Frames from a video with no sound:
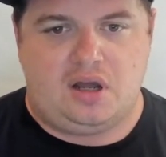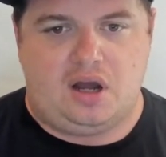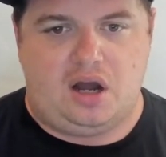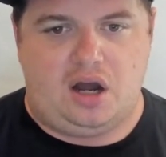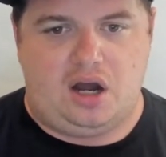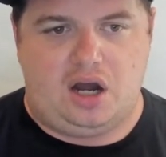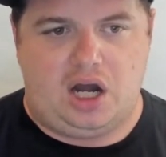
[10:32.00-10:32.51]

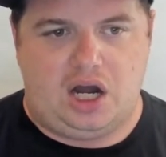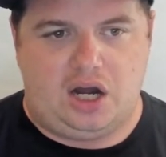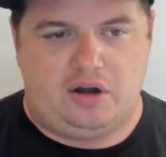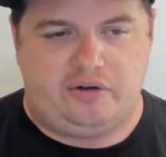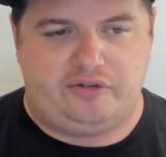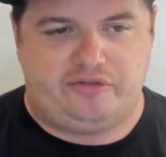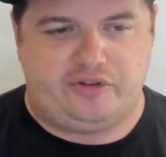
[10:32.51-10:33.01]

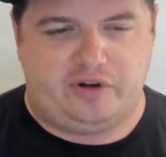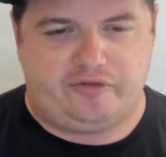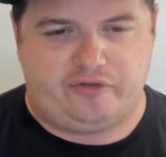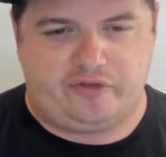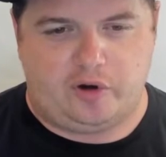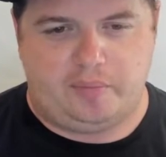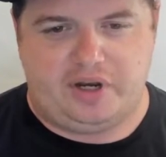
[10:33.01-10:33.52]
of
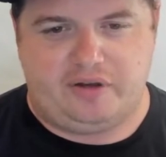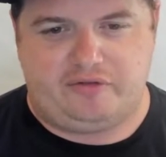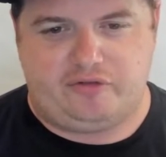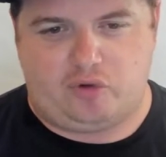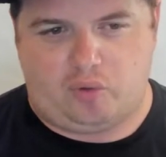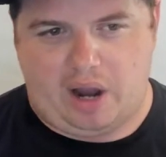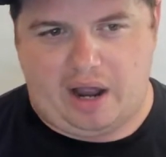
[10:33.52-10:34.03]

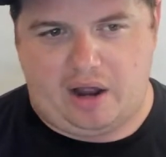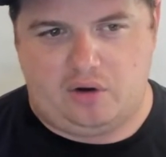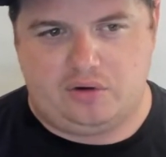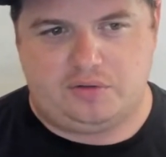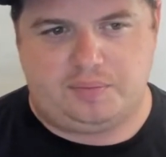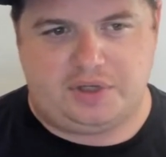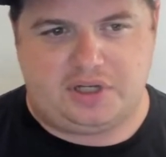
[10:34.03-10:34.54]
affirmative
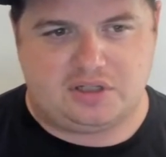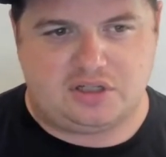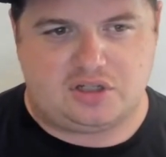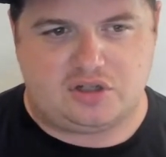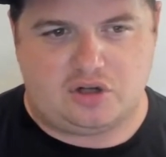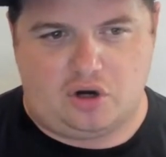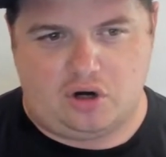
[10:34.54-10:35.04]
ground, because
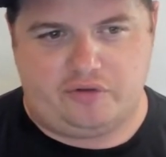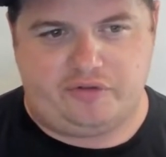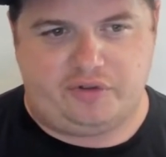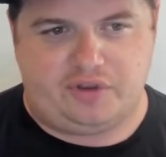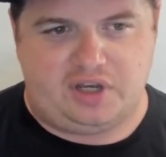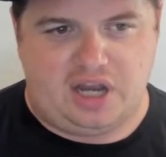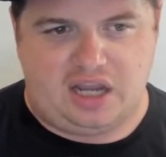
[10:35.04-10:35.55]
it's hard
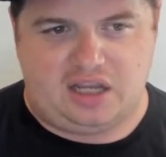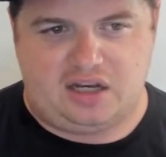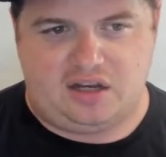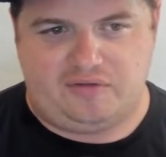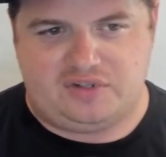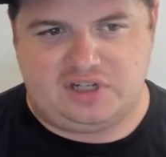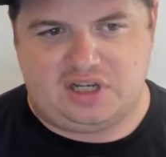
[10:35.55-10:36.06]
for the
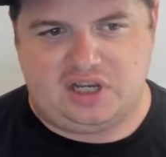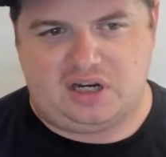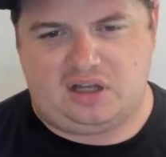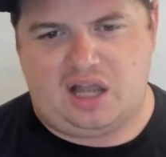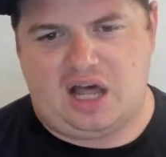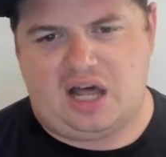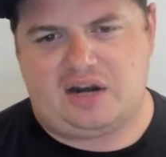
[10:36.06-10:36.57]
negative to get a
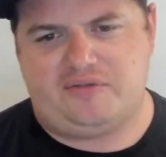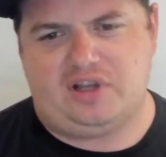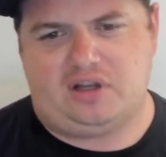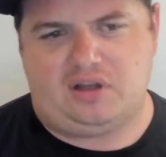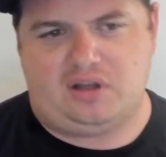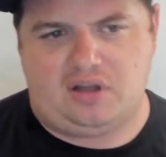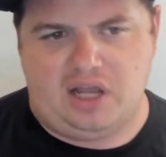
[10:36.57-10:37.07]
lot of the
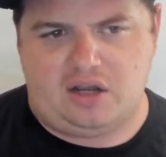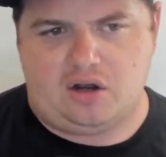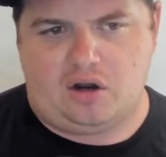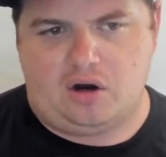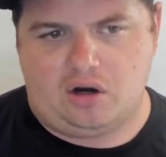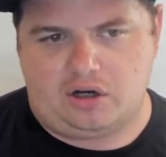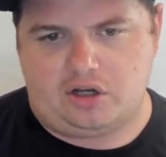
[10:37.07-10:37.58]
link
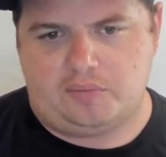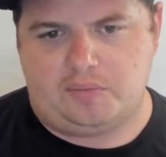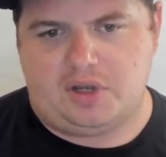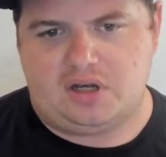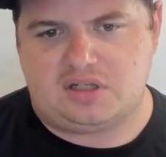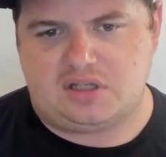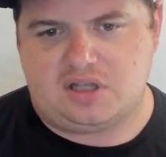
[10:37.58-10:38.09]

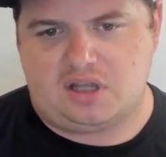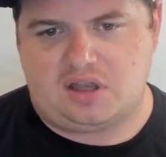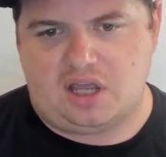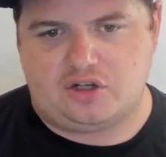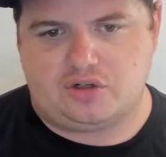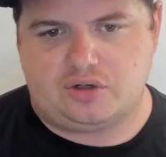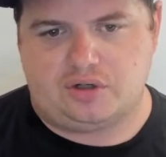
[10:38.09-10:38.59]
arguments that
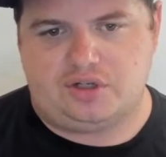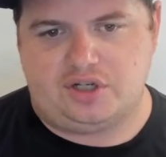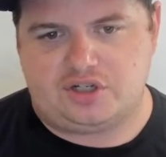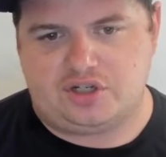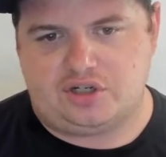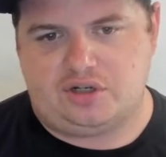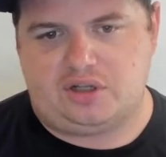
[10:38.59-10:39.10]
they
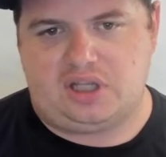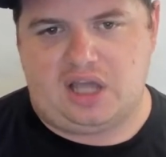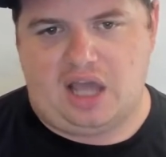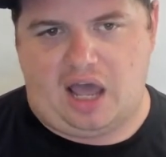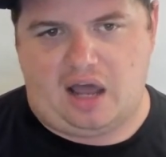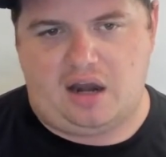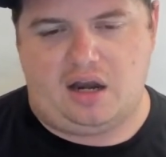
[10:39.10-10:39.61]
traditionally
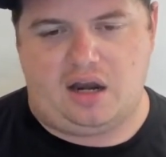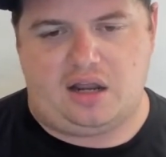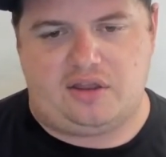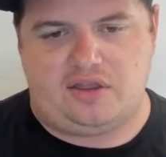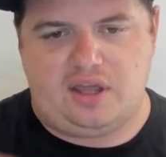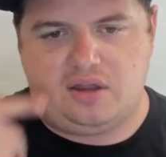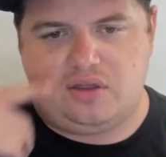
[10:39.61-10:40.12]
get. And I
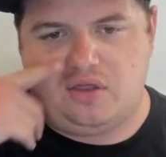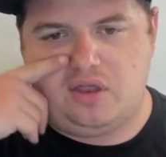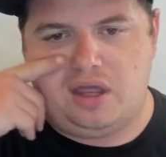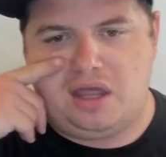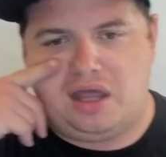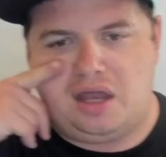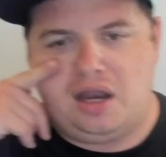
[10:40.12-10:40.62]
think
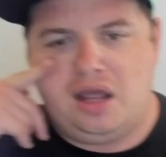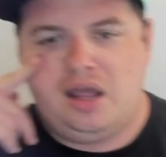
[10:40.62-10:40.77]
that